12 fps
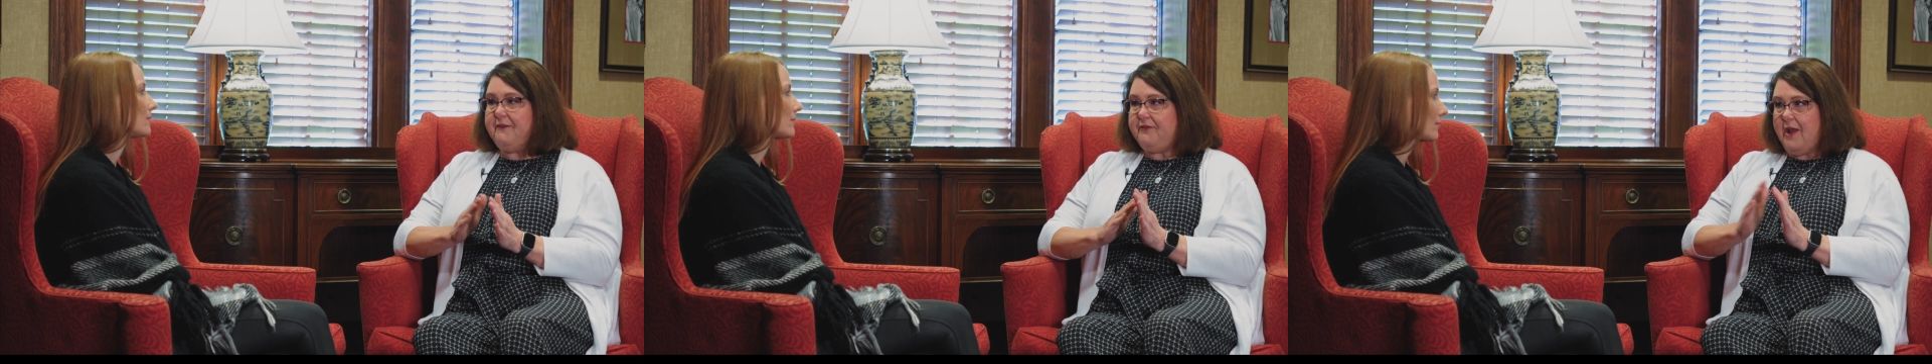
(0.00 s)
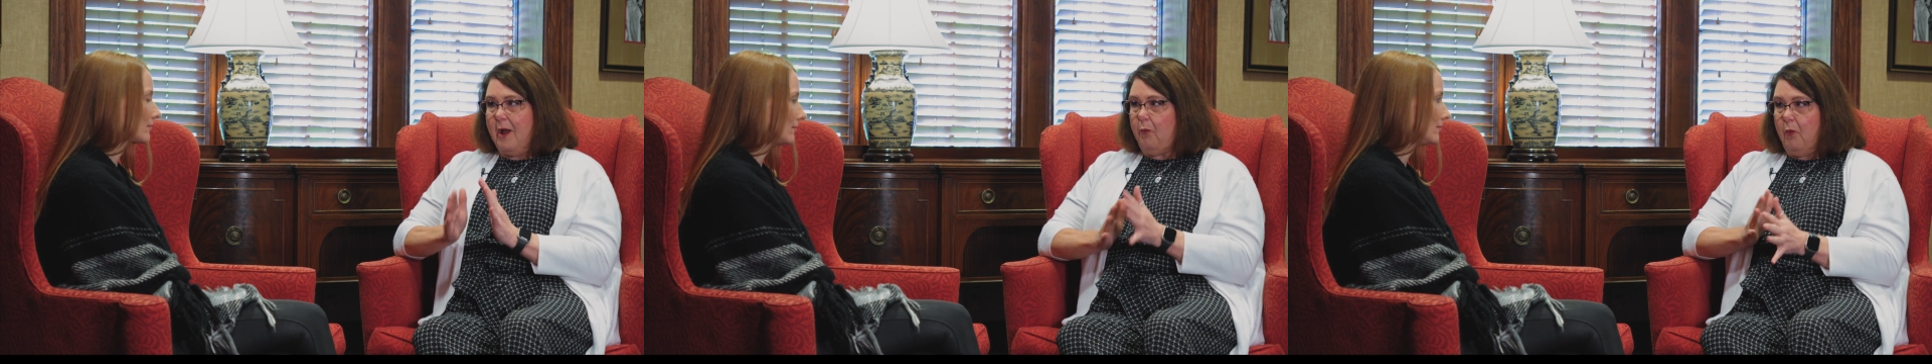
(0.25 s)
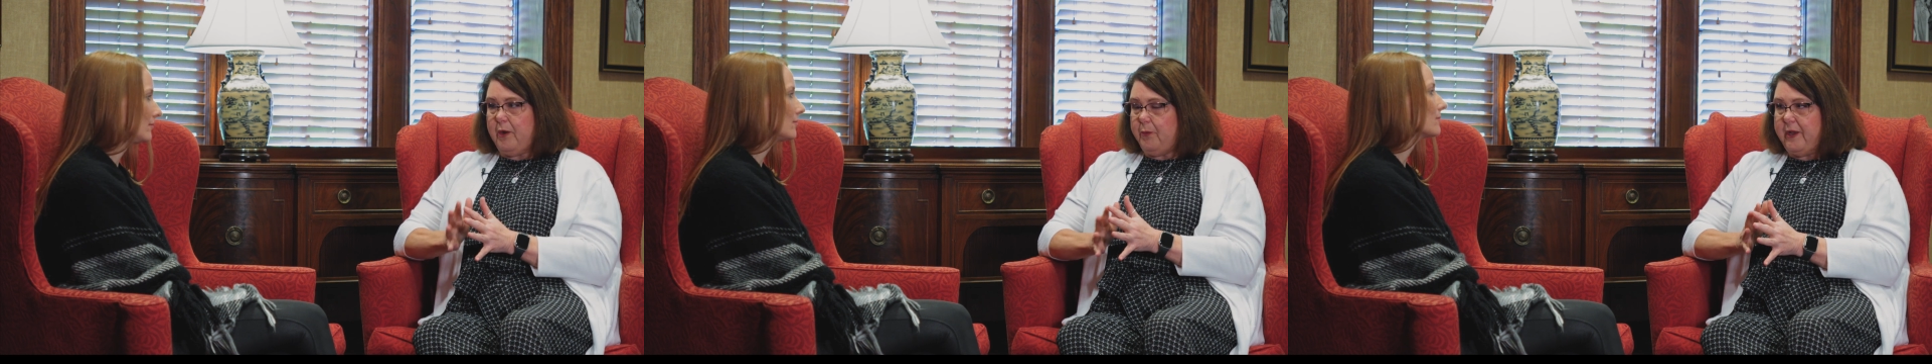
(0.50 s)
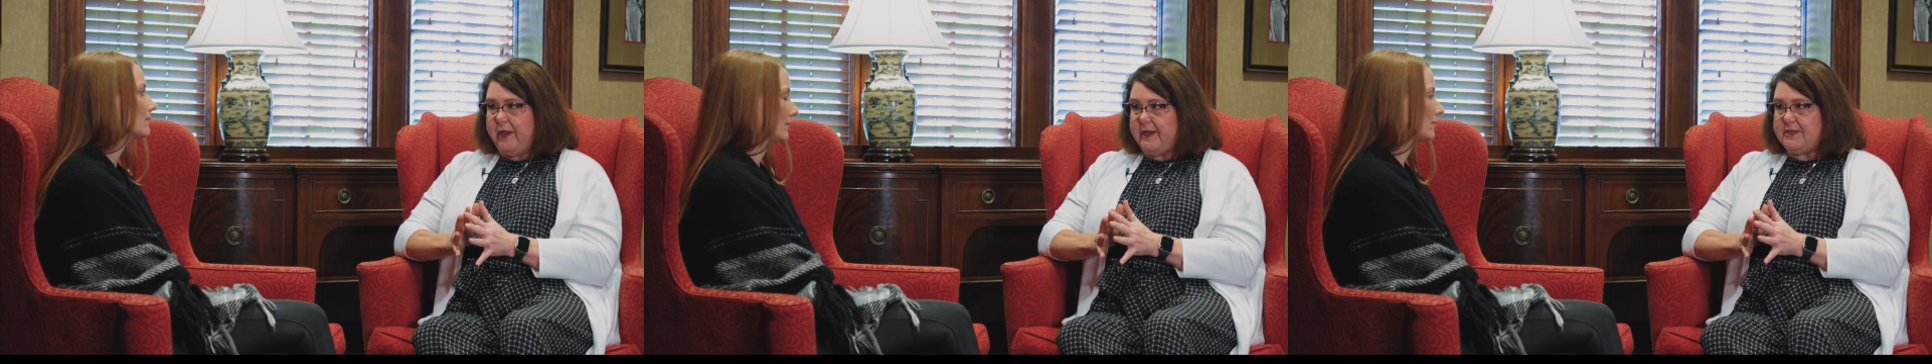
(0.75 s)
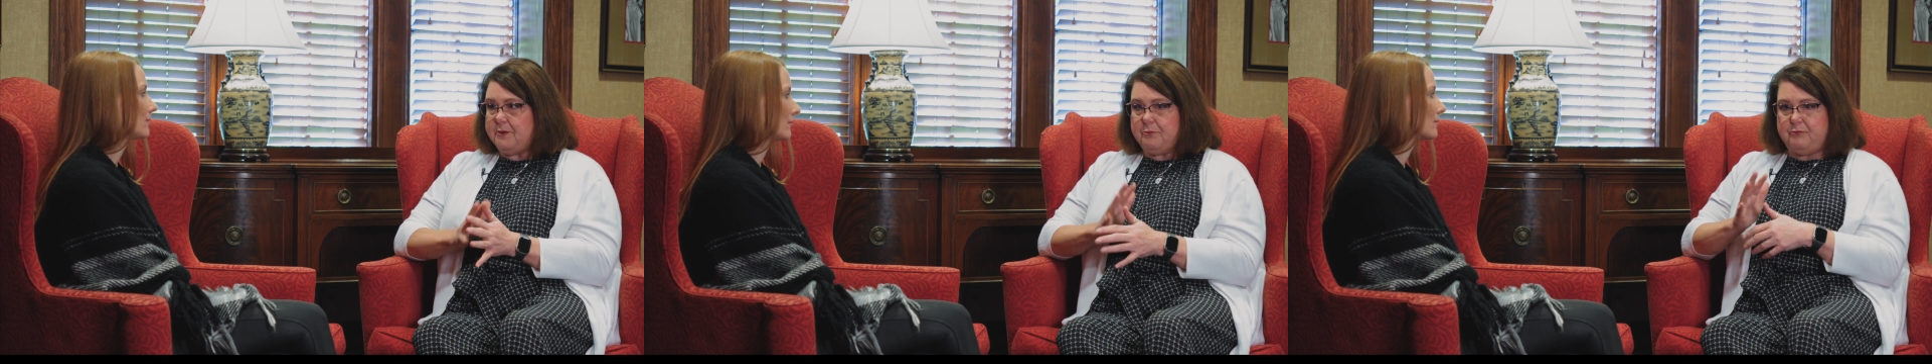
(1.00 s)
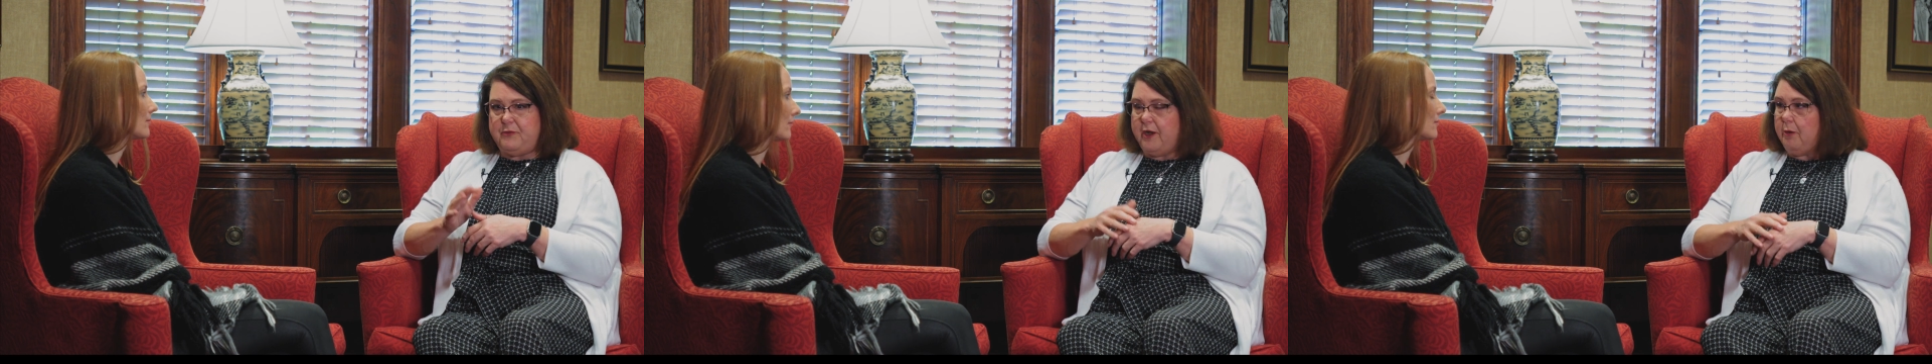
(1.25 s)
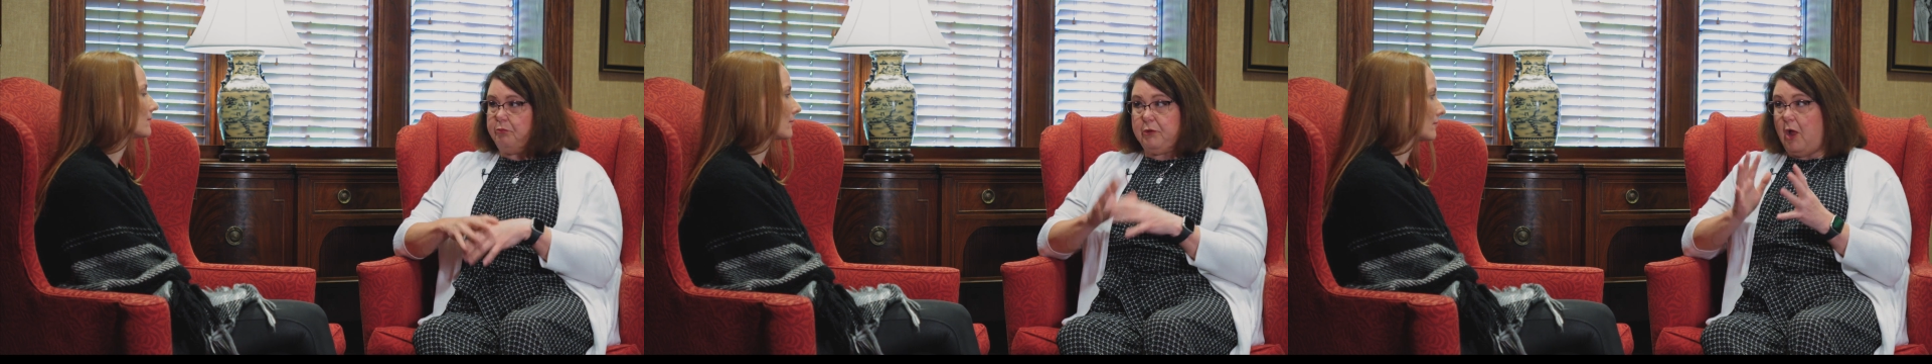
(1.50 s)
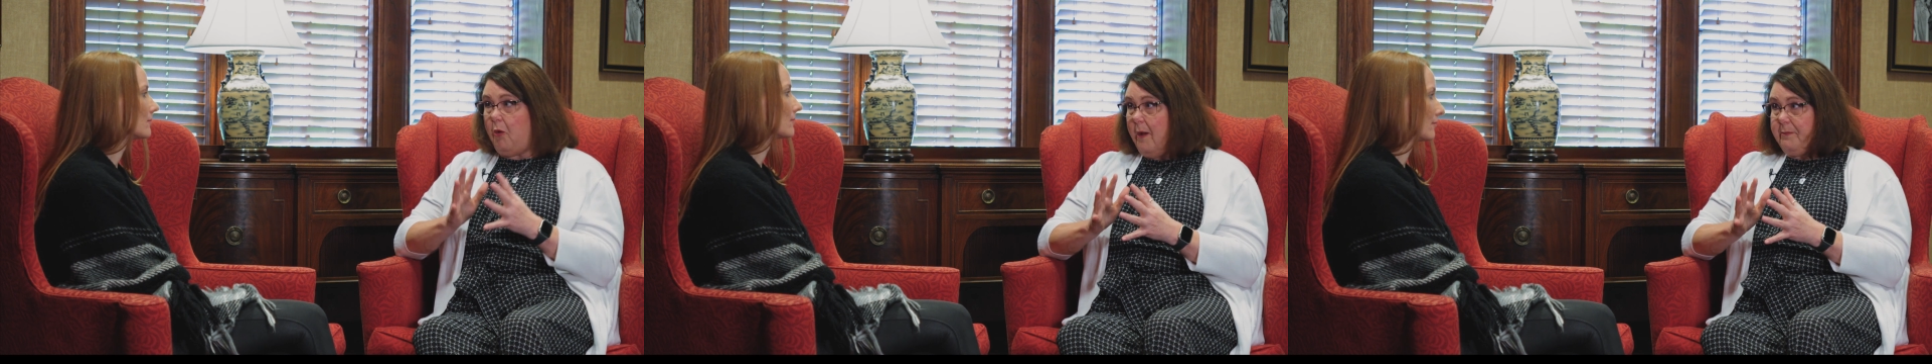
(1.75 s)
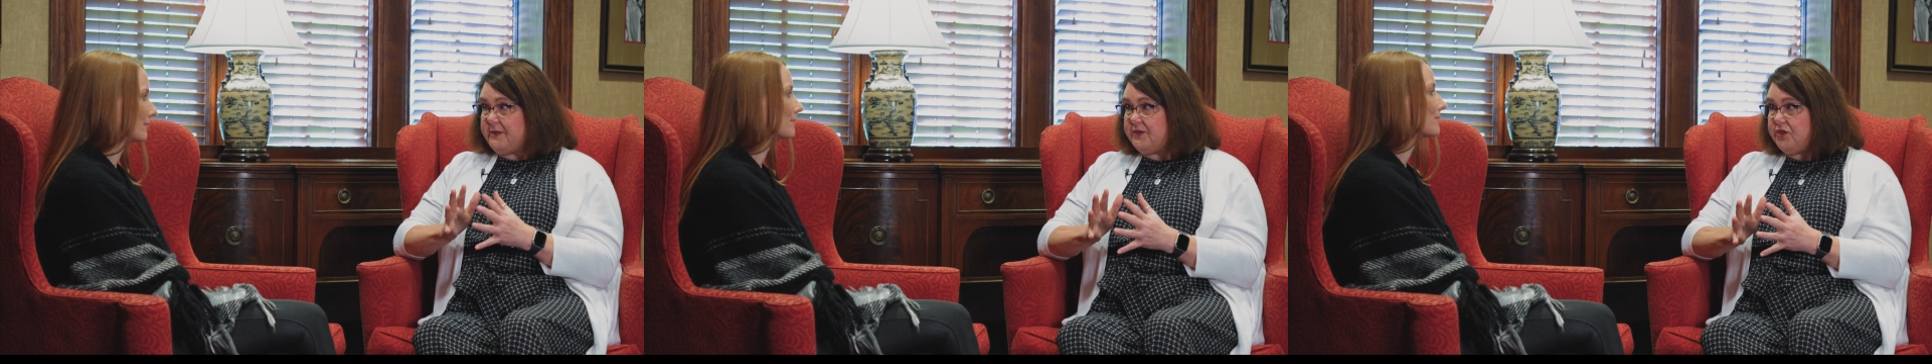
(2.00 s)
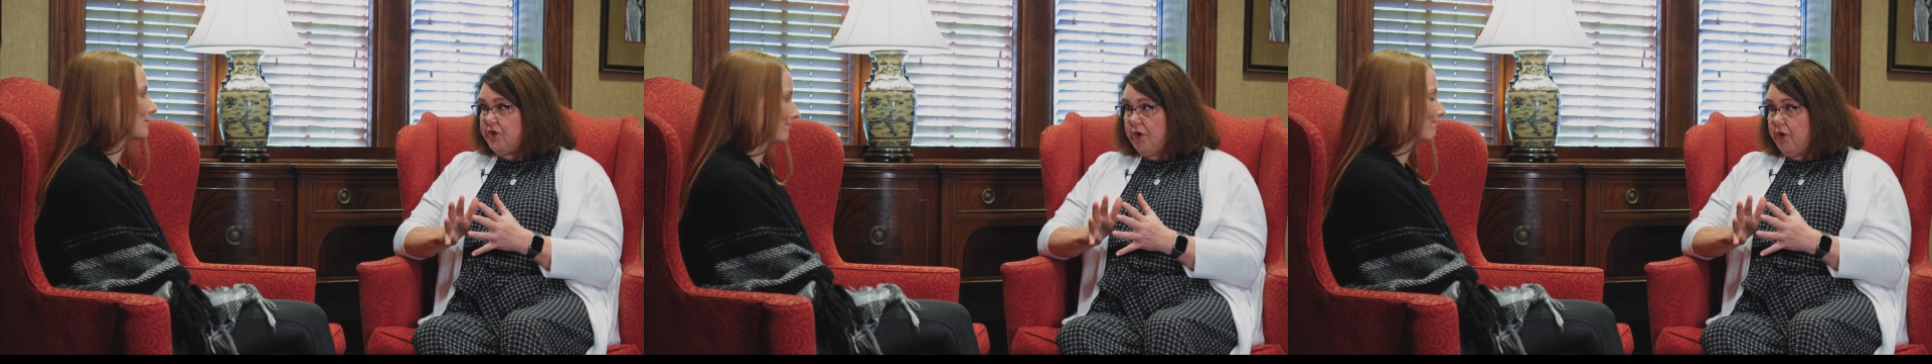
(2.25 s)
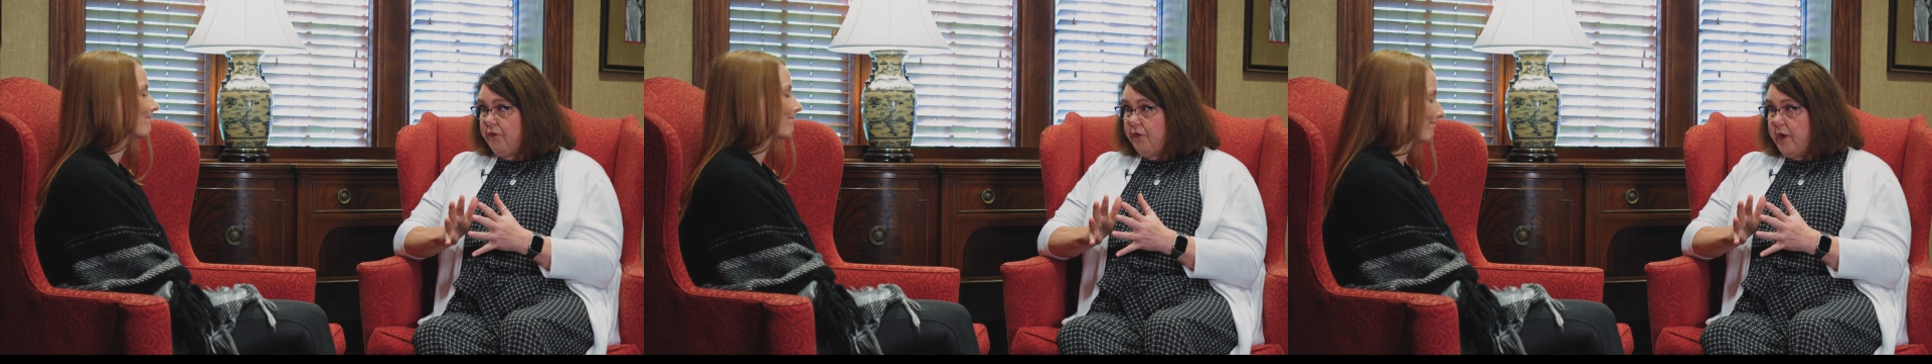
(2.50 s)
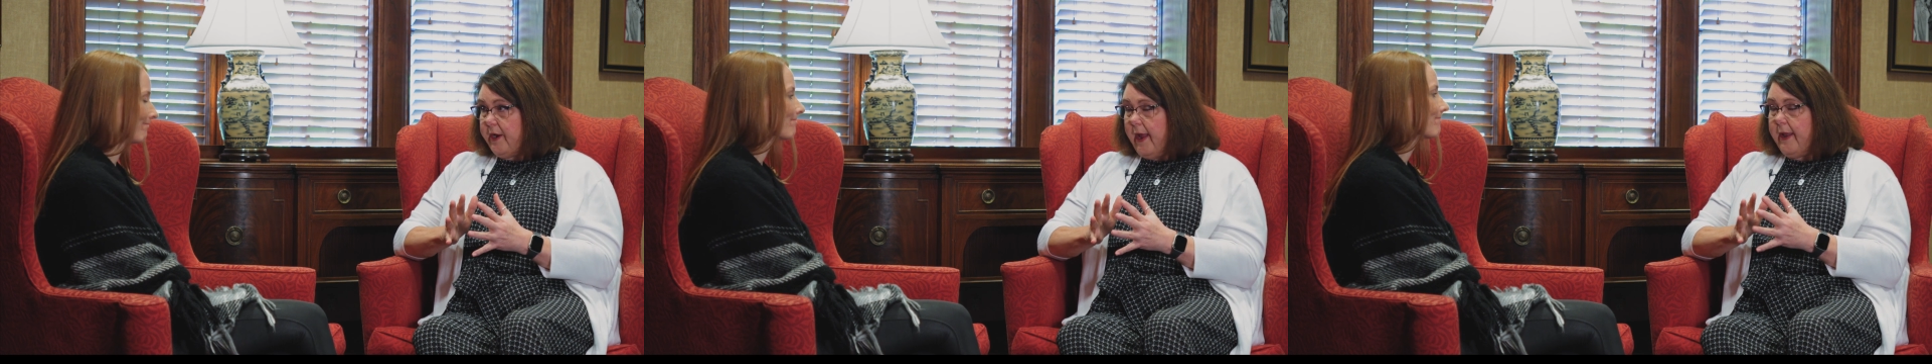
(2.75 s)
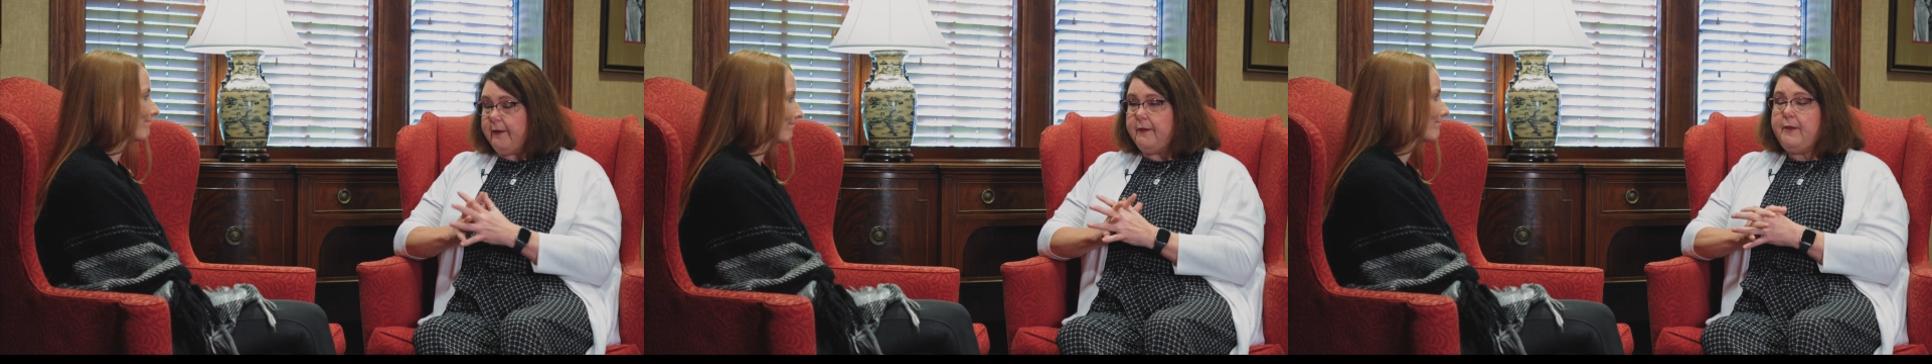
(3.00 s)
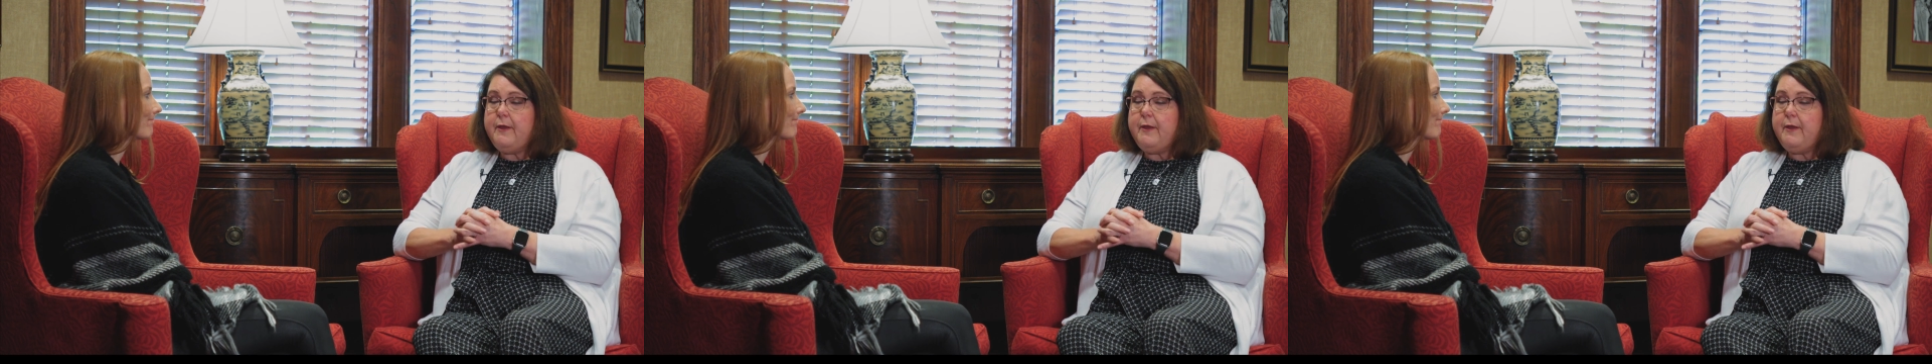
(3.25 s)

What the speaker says: If not, what do we need to, blow up and start over again?